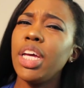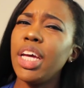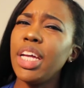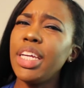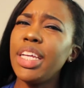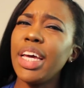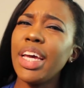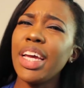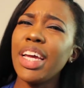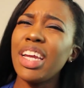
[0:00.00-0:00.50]

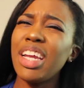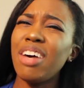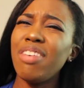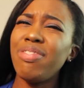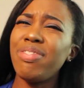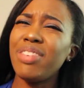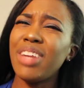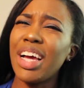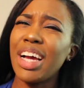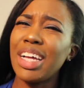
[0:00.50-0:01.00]
did get
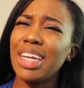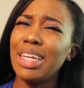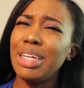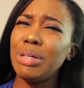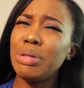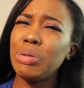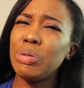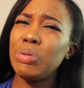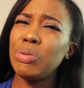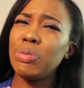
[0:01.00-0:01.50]
off like a
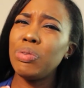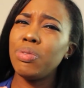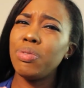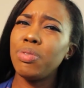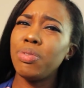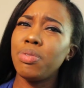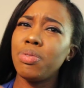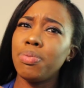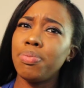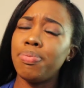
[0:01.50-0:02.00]
little
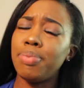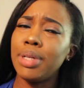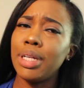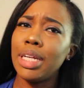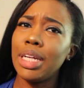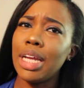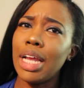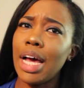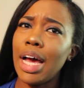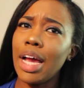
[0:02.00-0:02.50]

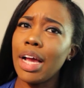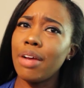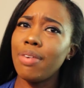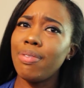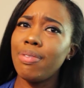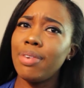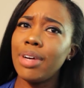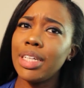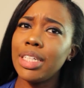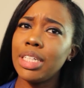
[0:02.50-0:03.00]
black
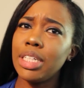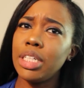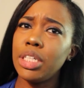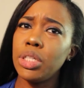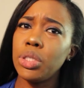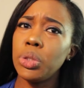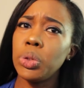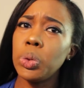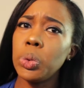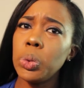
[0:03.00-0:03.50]

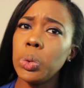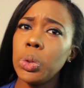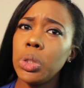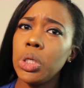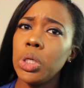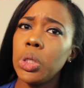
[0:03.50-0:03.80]
residue,